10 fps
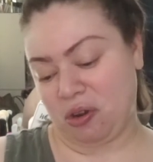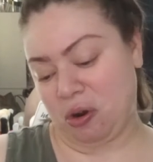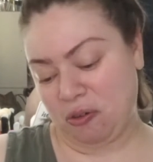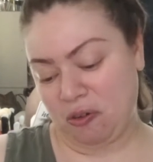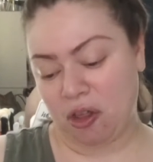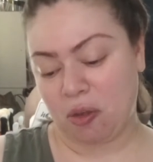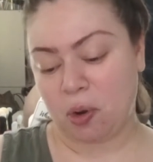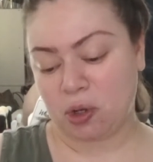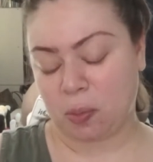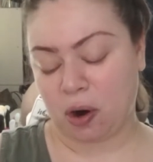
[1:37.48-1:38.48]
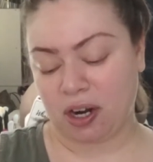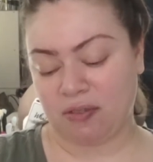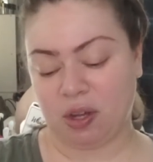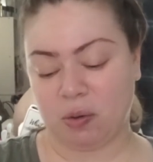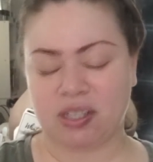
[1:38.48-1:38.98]
you know, on the most part
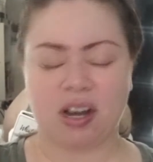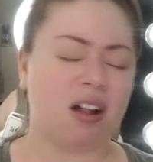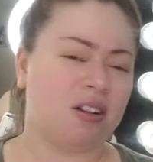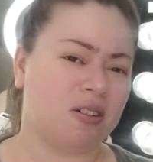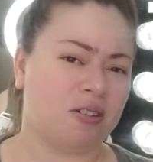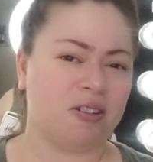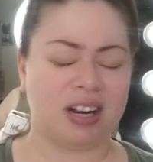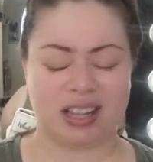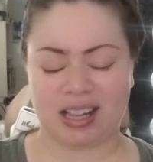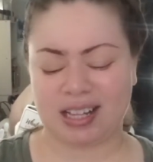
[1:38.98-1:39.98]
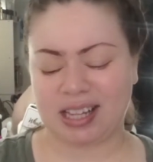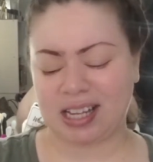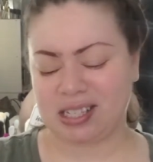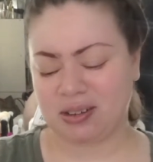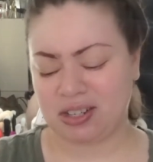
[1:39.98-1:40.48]
if there was color or anything like
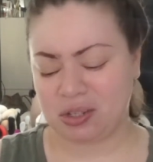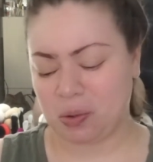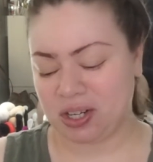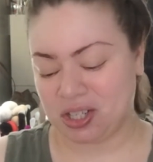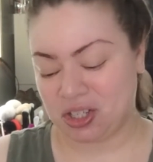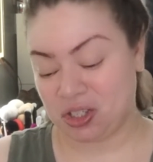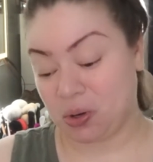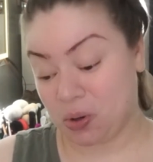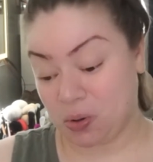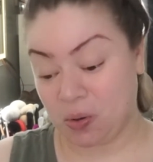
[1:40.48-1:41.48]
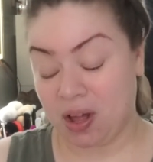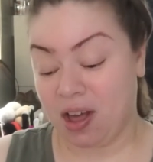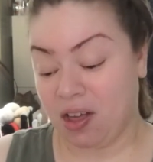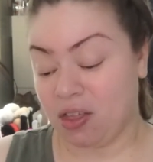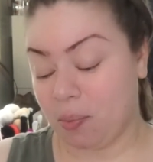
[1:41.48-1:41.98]
that. So I just wanted to show you
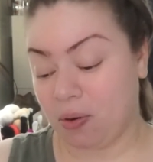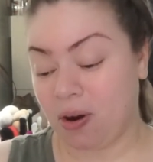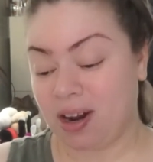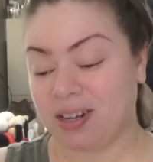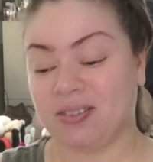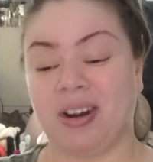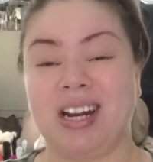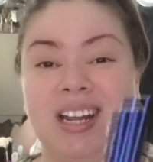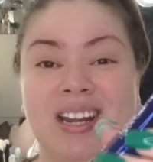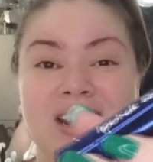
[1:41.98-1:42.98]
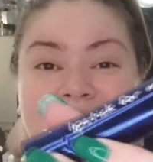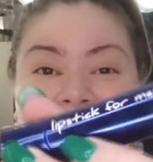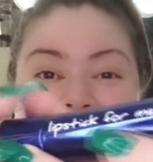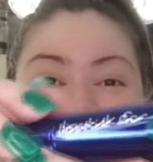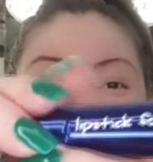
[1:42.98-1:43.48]
the product right here.